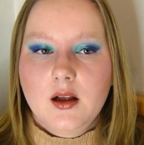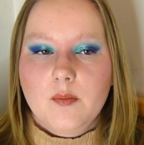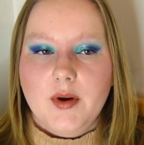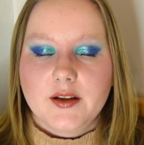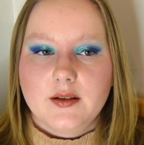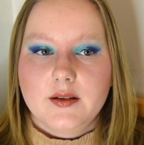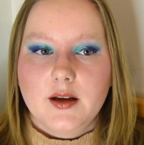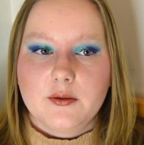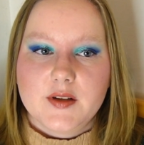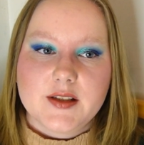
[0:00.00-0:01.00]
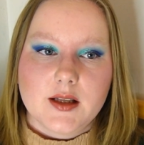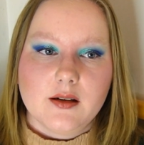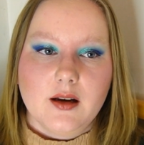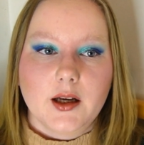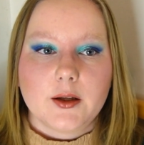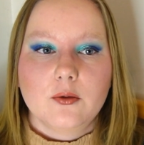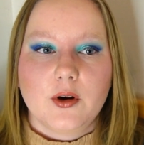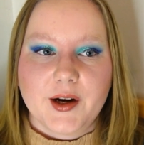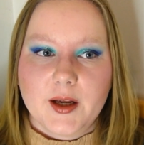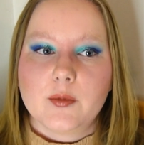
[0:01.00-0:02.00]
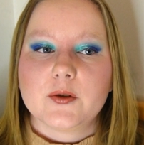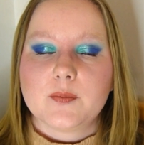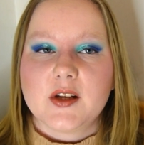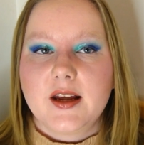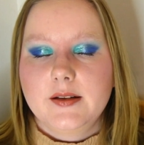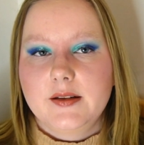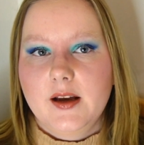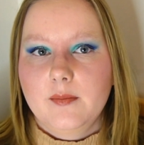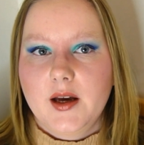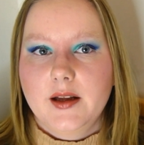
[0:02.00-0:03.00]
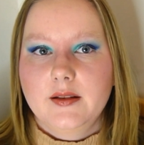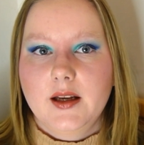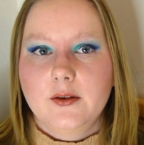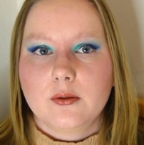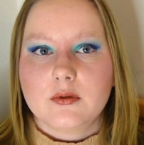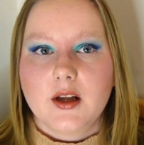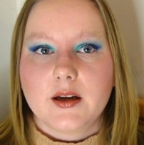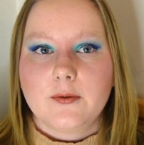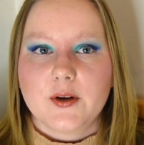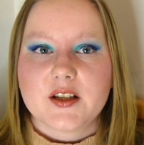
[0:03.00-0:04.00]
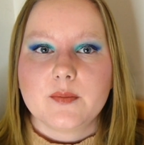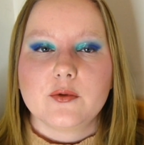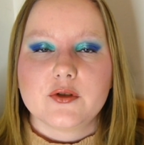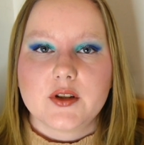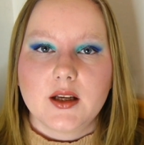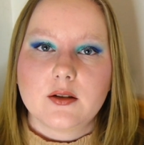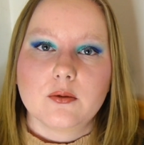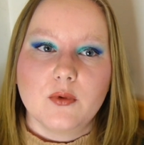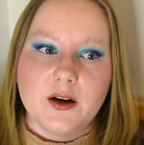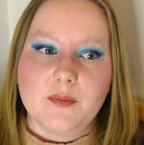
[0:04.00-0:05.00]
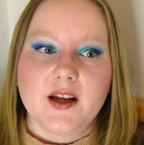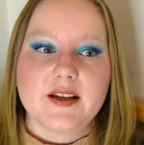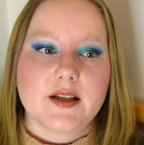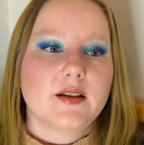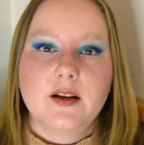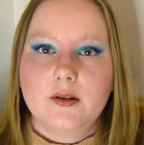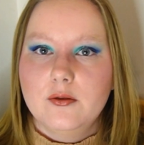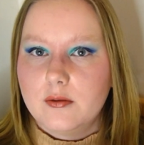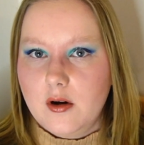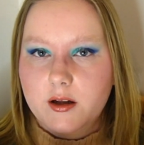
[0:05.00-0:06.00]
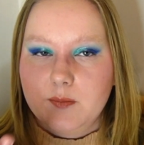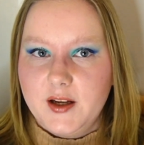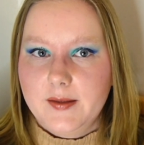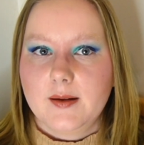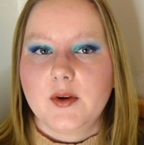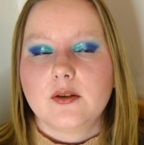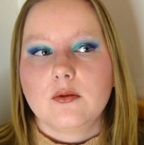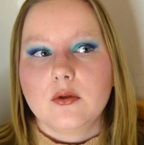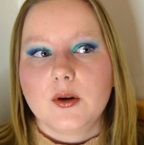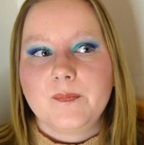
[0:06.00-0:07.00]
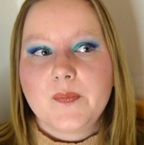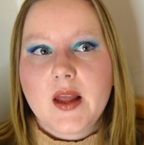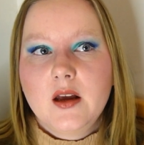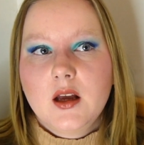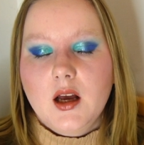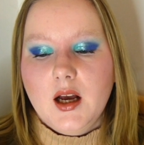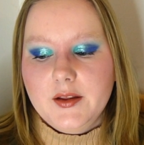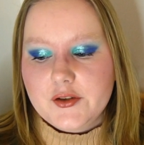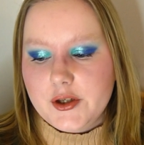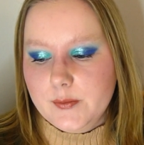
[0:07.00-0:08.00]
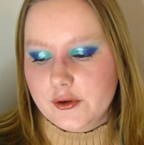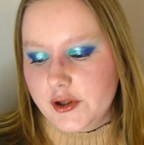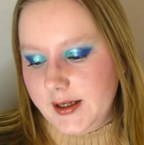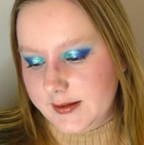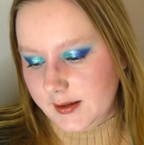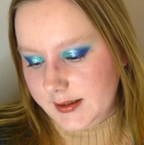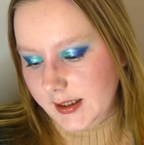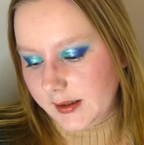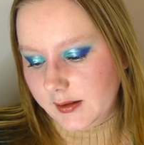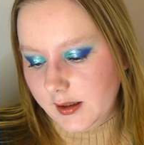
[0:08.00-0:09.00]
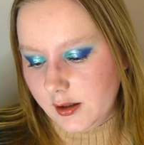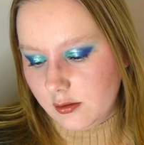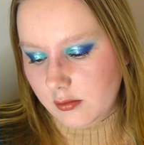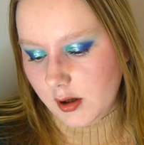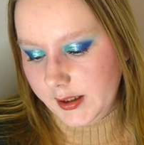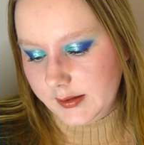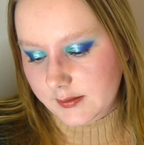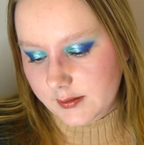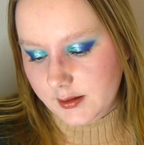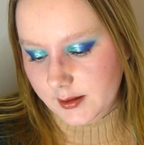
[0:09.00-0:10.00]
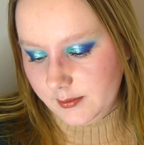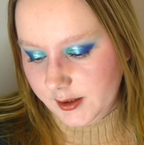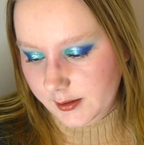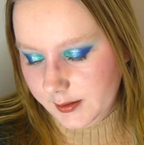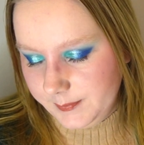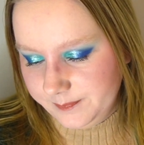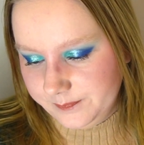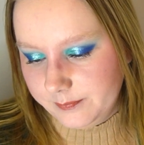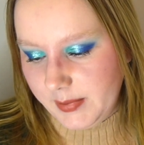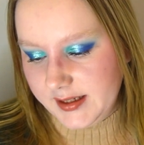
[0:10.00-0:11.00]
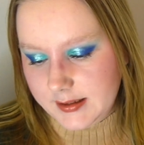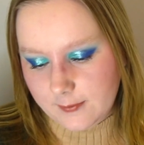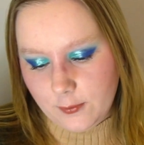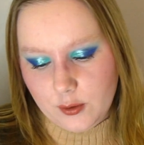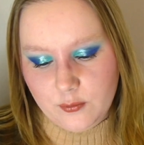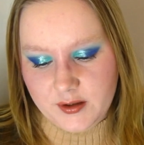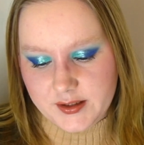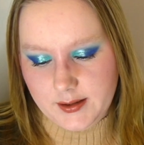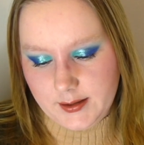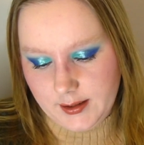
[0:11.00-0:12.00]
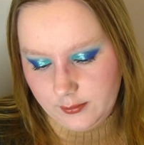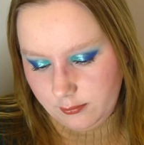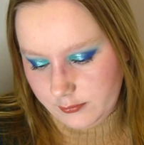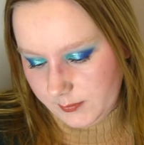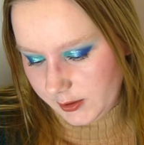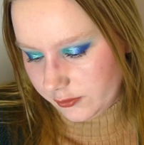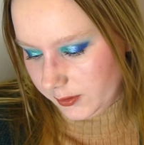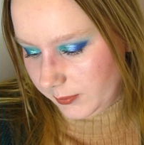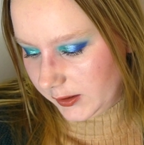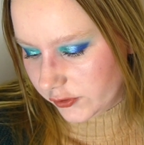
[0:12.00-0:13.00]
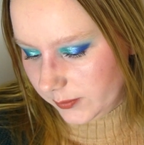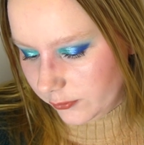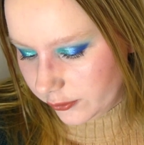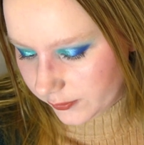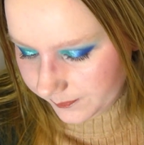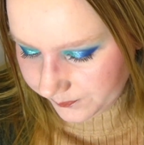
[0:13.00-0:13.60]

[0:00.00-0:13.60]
but there is still like you are able to blend them and they don't, like, for example, stick to one place and then you can't blend them at all. The shimmer shades, I say that they are quite basic formulas. I can do some actually with the shimmers.